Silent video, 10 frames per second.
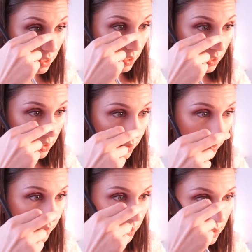take it
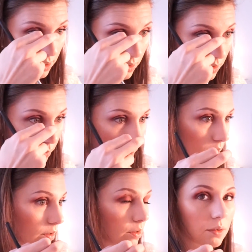down the center of my
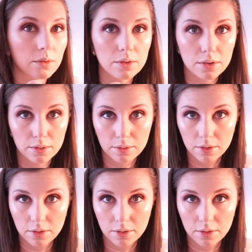nose.